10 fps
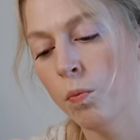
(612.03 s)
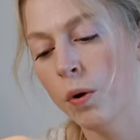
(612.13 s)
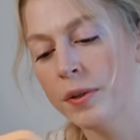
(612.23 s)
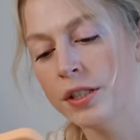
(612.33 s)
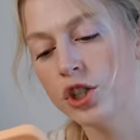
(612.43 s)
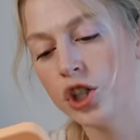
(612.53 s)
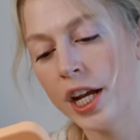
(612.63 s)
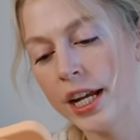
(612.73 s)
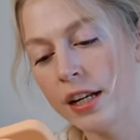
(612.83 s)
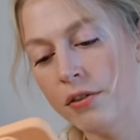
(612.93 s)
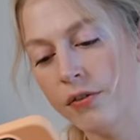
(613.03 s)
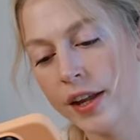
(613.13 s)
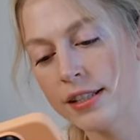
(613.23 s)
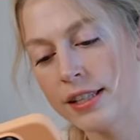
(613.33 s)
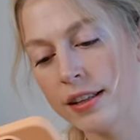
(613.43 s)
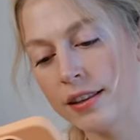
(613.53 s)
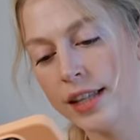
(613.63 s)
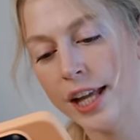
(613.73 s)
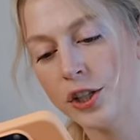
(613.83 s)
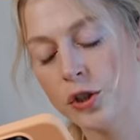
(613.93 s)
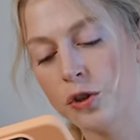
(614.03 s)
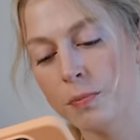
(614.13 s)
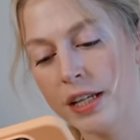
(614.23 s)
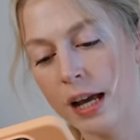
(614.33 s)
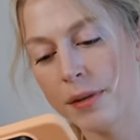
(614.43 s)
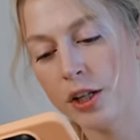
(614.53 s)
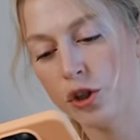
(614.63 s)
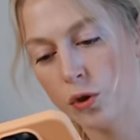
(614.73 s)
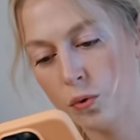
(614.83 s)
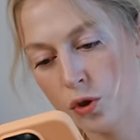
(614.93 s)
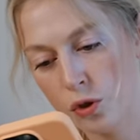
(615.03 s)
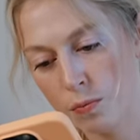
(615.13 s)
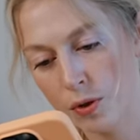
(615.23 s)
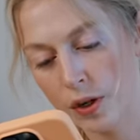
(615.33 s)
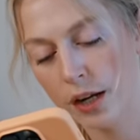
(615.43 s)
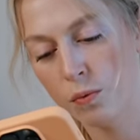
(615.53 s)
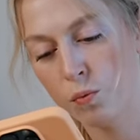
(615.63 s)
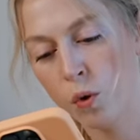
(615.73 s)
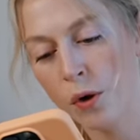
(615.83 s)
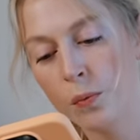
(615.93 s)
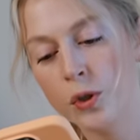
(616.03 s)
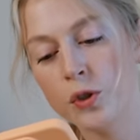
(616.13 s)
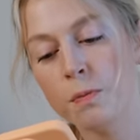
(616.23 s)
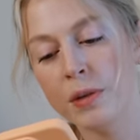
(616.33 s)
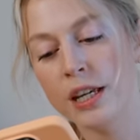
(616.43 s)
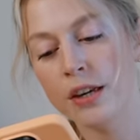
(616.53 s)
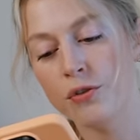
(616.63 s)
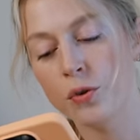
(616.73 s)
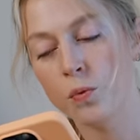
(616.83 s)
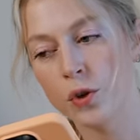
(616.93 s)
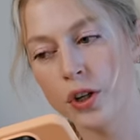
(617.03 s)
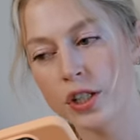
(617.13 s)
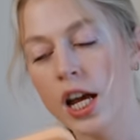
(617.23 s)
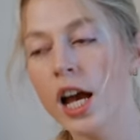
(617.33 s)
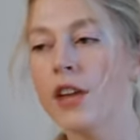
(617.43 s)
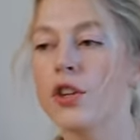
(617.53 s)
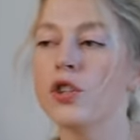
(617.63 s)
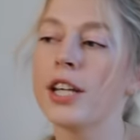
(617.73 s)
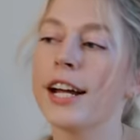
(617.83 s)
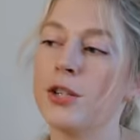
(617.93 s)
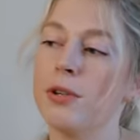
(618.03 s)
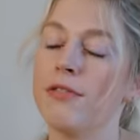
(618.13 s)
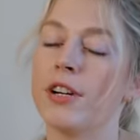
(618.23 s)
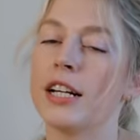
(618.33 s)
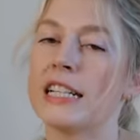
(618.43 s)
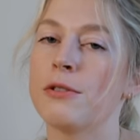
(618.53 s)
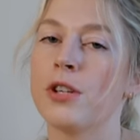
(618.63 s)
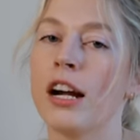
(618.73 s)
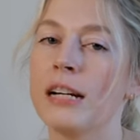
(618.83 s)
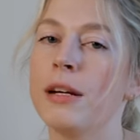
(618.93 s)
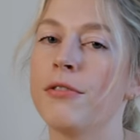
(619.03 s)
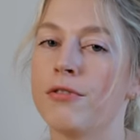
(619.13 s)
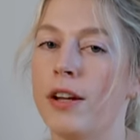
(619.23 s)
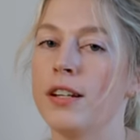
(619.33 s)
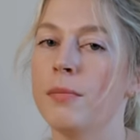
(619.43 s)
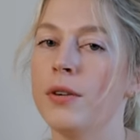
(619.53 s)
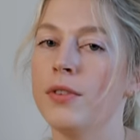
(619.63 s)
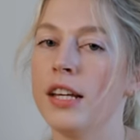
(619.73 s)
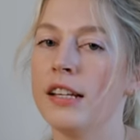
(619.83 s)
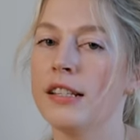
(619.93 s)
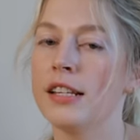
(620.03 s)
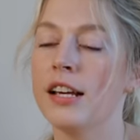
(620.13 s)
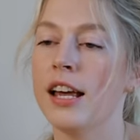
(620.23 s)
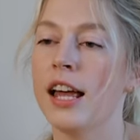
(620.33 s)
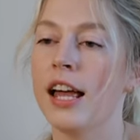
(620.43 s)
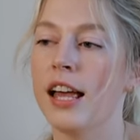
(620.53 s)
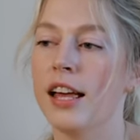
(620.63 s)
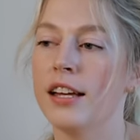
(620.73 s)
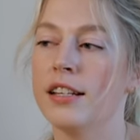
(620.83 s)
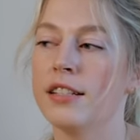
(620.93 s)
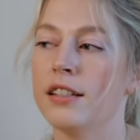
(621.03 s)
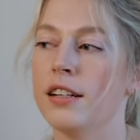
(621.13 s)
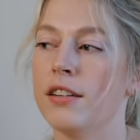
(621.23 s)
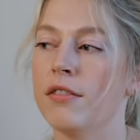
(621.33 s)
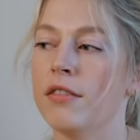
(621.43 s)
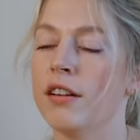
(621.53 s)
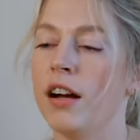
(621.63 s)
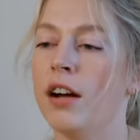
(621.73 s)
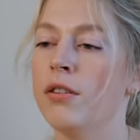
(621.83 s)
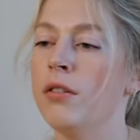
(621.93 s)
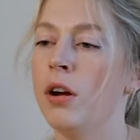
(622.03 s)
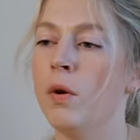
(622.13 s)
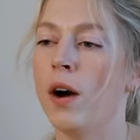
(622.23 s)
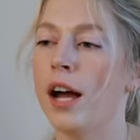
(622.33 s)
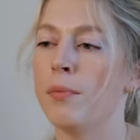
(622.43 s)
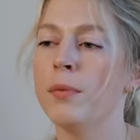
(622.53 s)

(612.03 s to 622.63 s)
What was the chain of events that led you to becoming a YouTuber, and what would you be if you weren't? This is actually funny, because I was talking to my friend about this, and I don't know why.